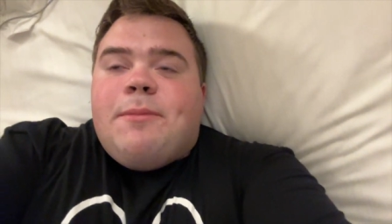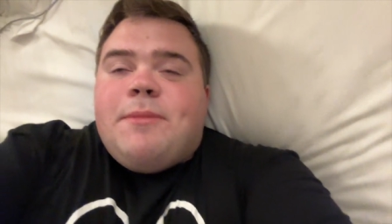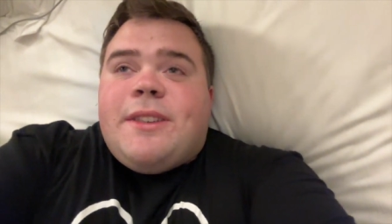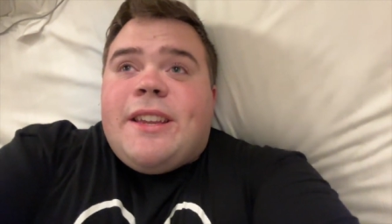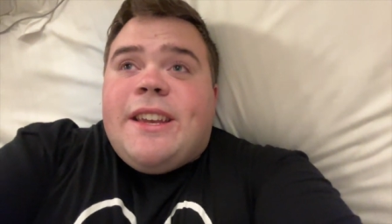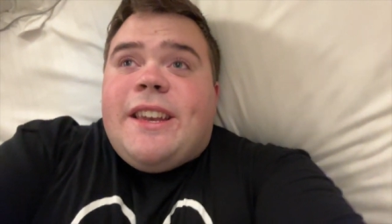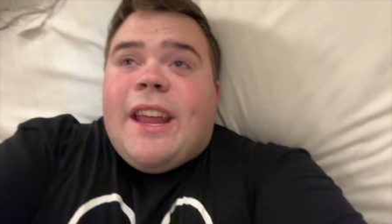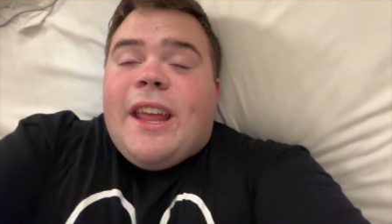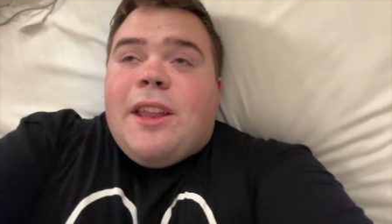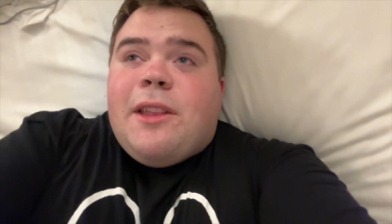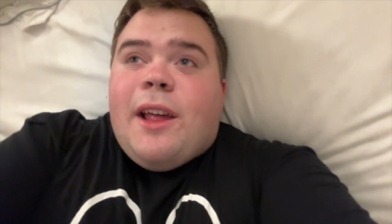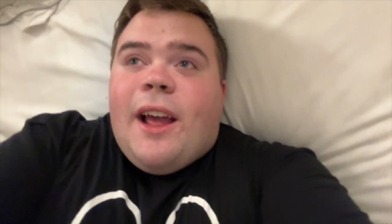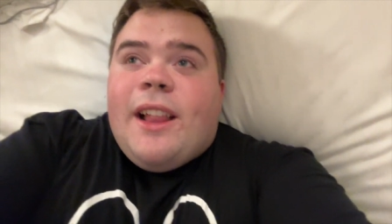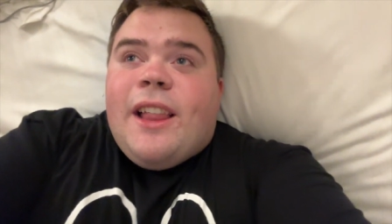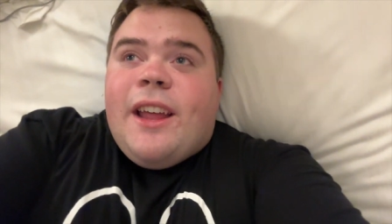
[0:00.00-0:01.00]
Today's
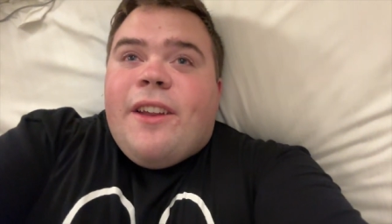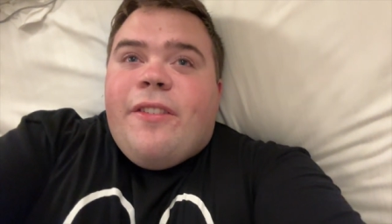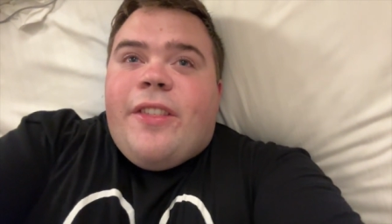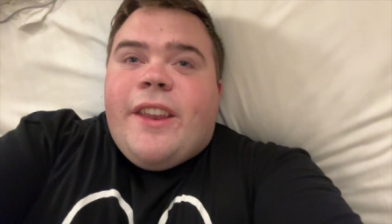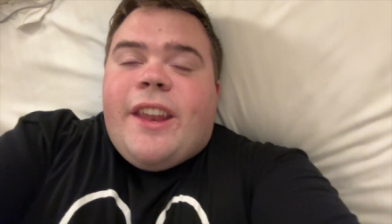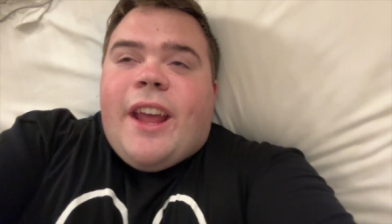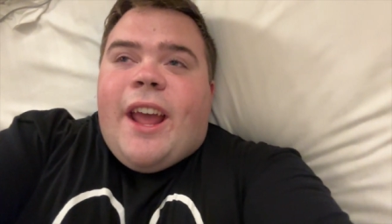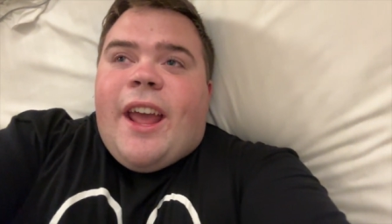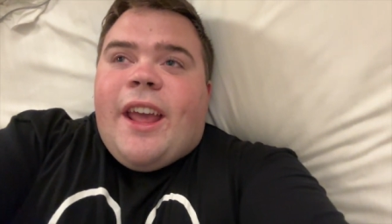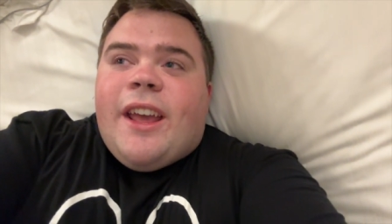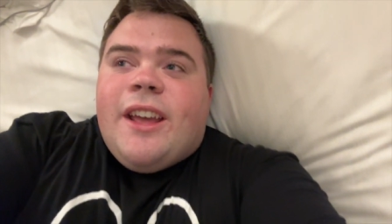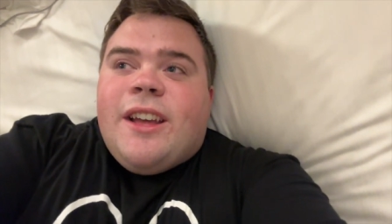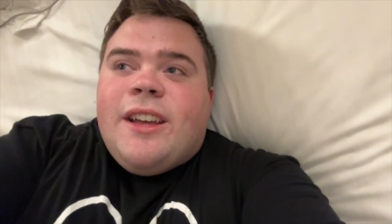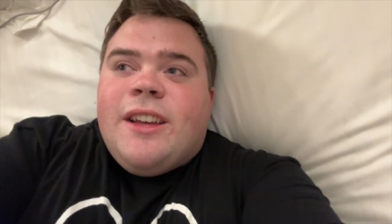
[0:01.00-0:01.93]
highlight of the day,